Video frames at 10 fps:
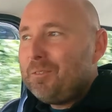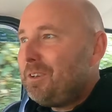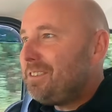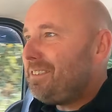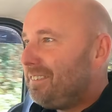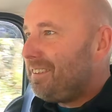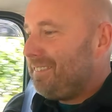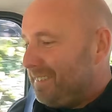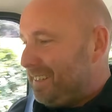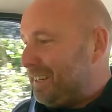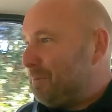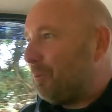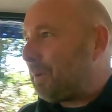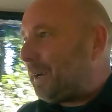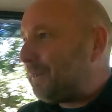Well, it doesn't need any
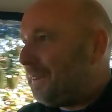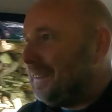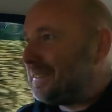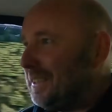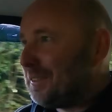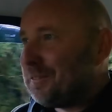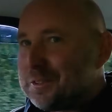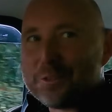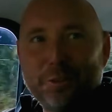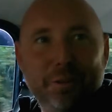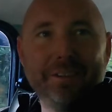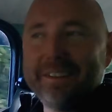more power than this, that's for sure.